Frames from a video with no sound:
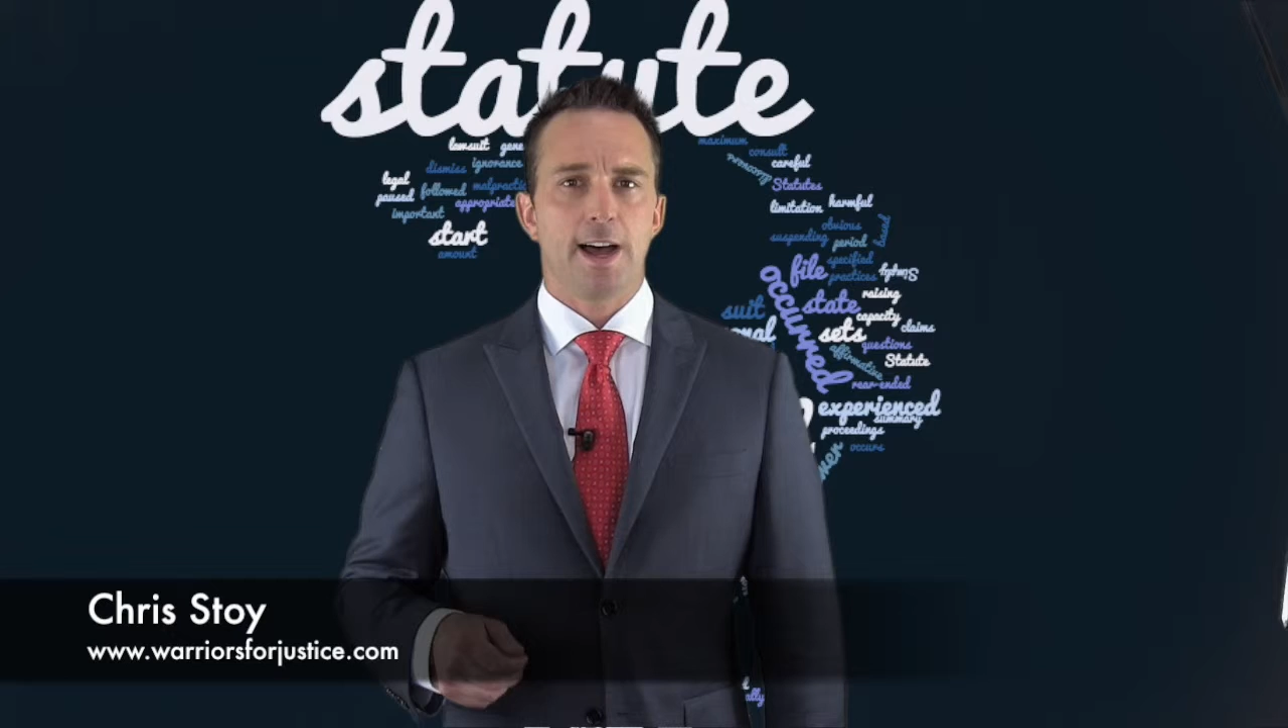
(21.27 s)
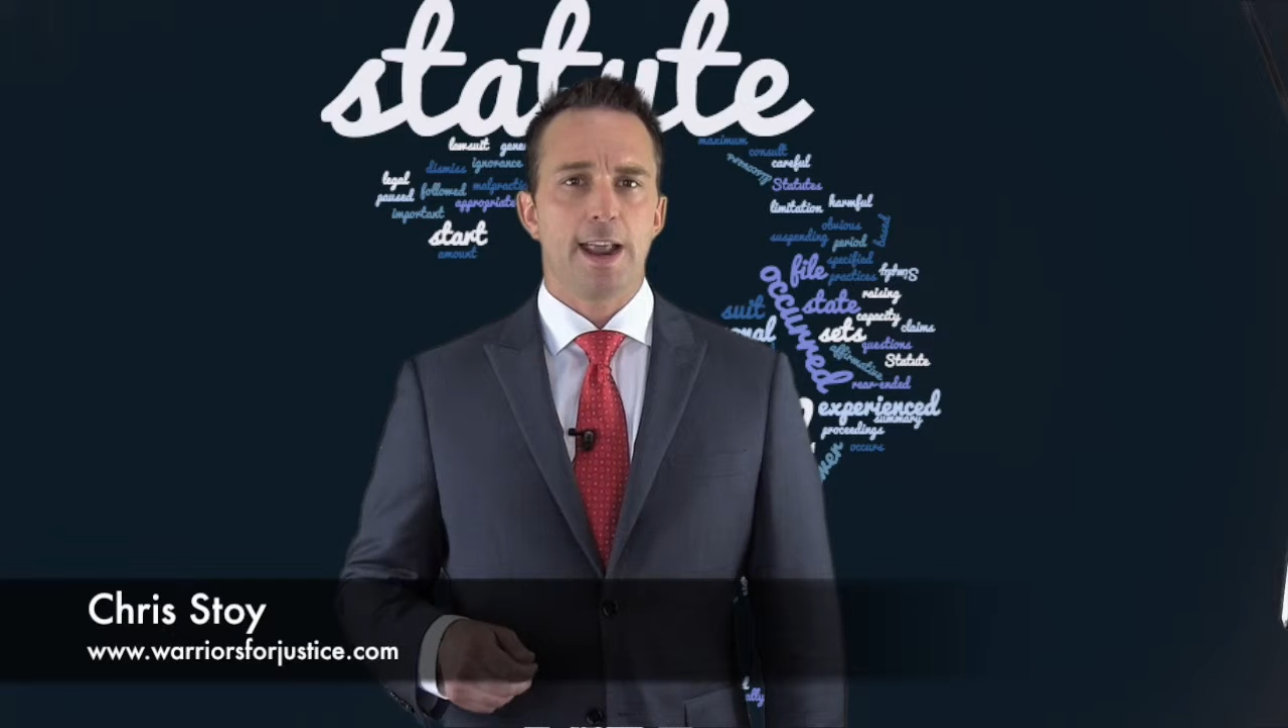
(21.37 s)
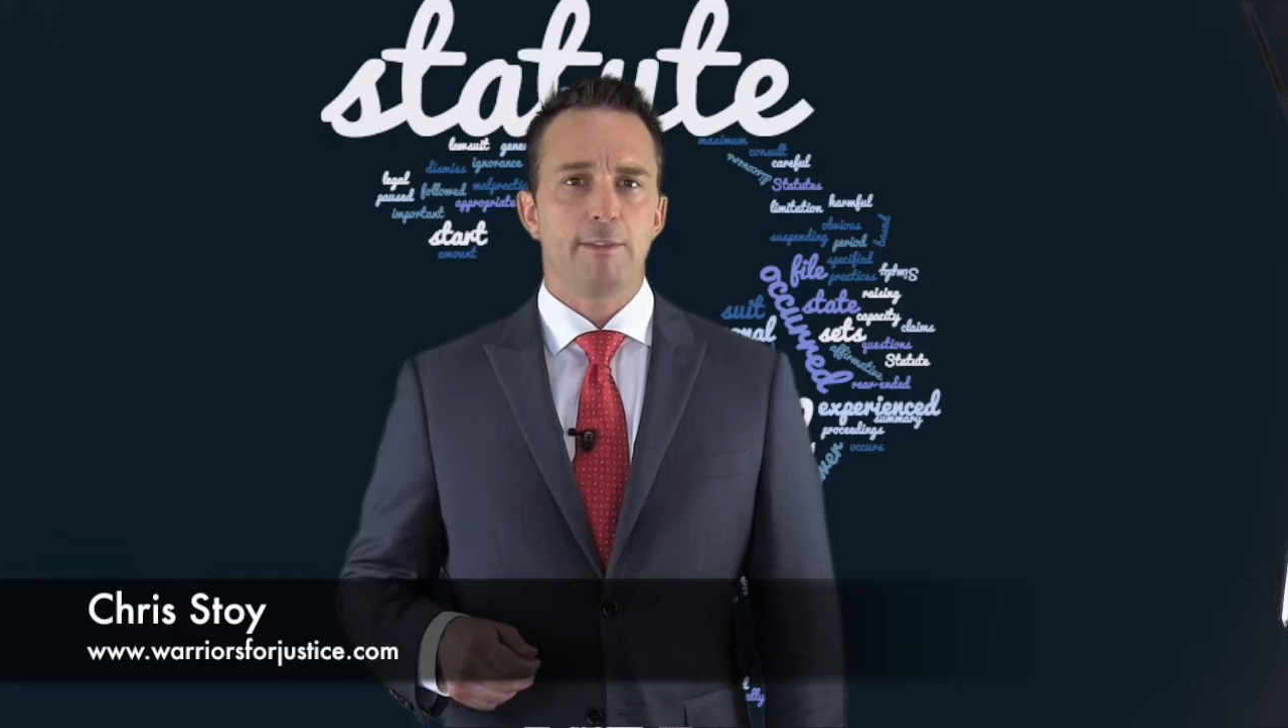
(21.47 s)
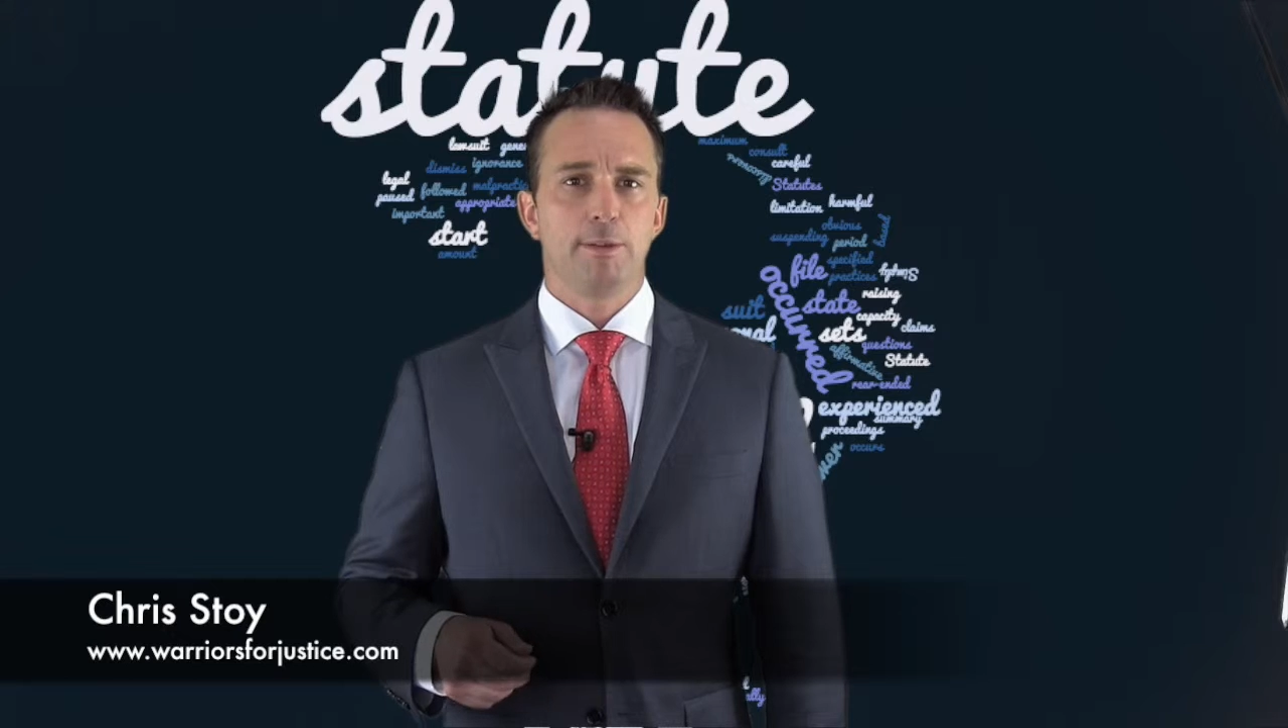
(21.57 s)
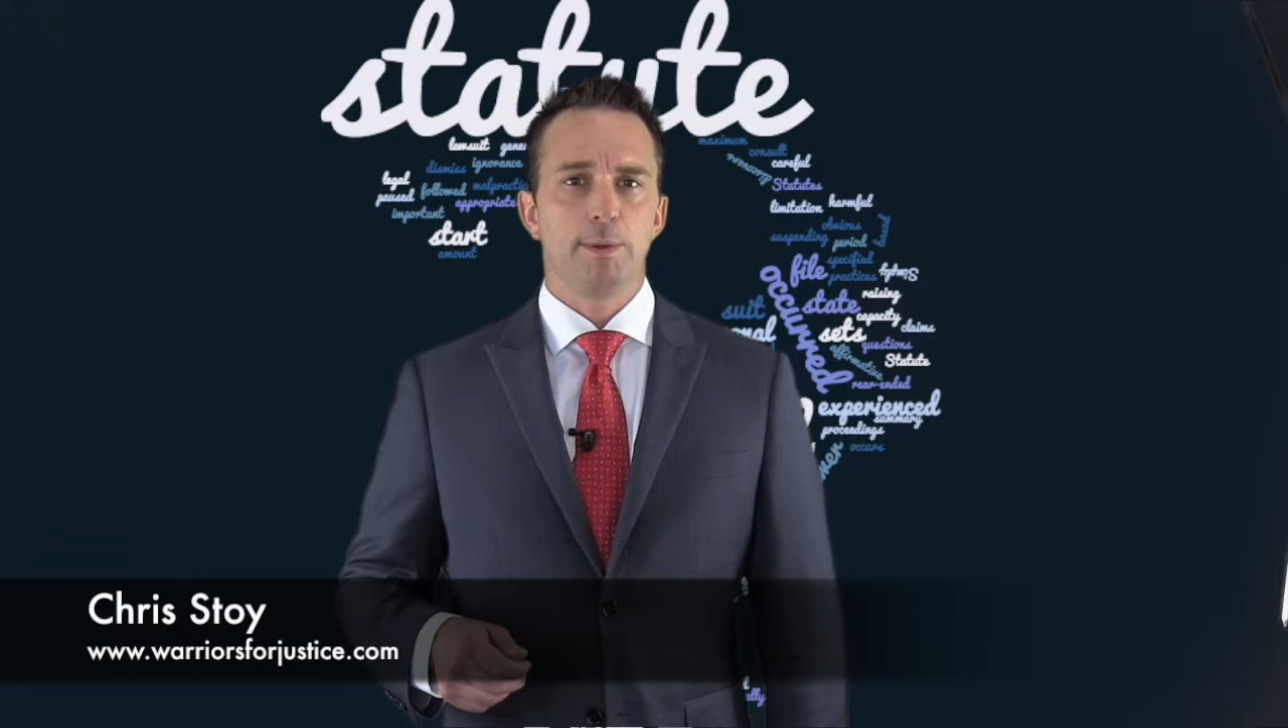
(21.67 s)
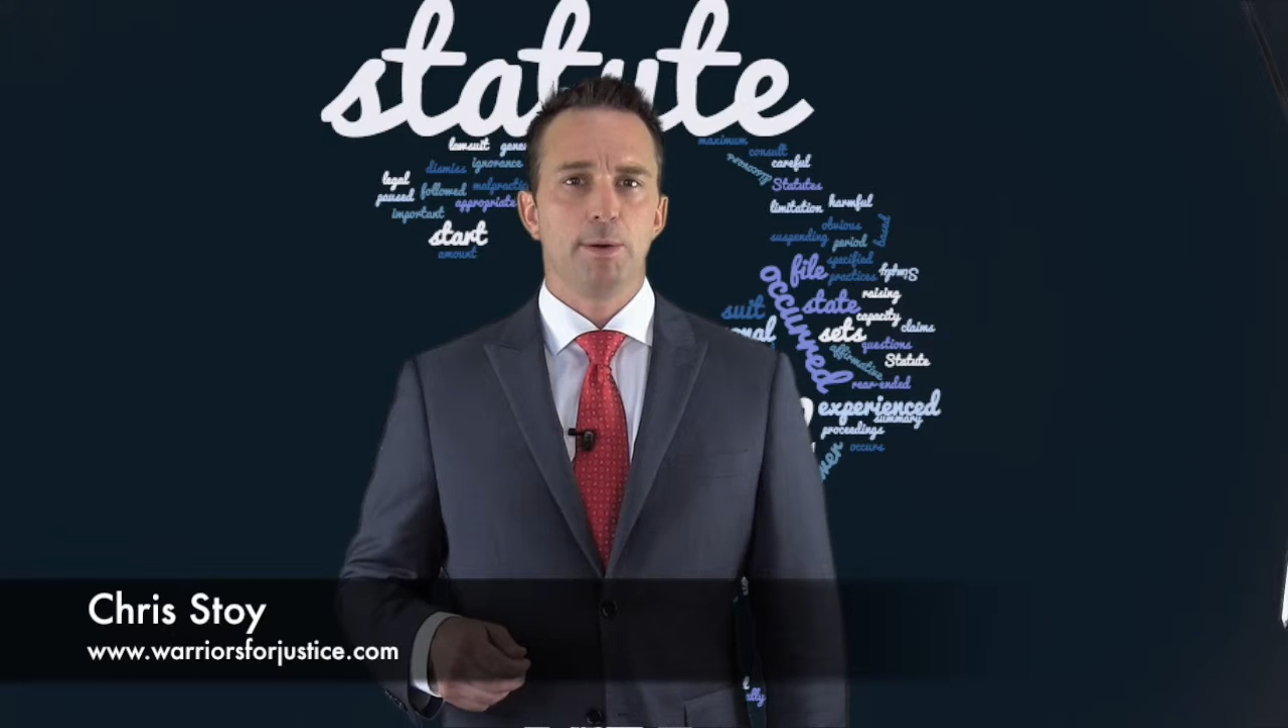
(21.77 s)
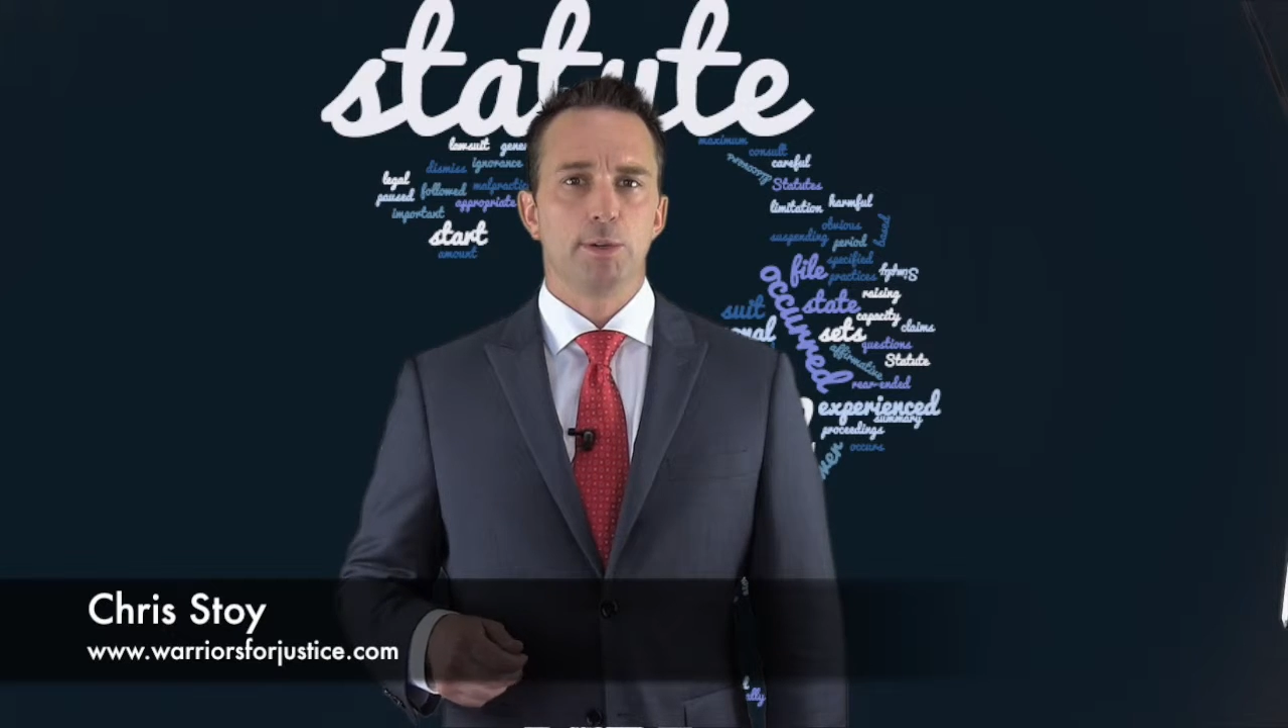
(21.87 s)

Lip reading: not have to be